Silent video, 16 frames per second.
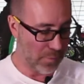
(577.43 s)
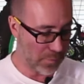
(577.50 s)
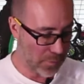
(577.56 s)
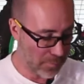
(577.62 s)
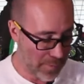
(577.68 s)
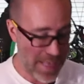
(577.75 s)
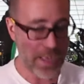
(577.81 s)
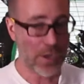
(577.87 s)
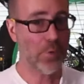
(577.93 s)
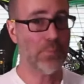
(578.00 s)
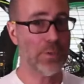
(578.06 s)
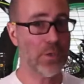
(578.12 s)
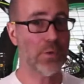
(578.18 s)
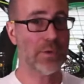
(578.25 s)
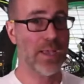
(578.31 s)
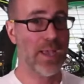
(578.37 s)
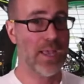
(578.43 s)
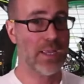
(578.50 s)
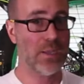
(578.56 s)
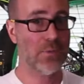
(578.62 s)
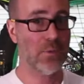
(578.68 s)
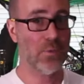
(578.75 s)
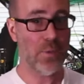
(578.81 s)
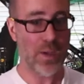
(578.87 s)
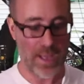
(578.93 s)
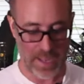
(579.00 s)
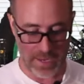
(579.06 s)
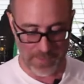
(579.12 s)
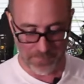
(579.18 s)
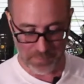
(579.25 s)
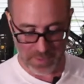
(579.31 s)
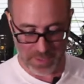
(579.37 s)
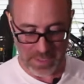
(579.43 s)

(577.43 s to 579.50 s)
the bag will be okay either way.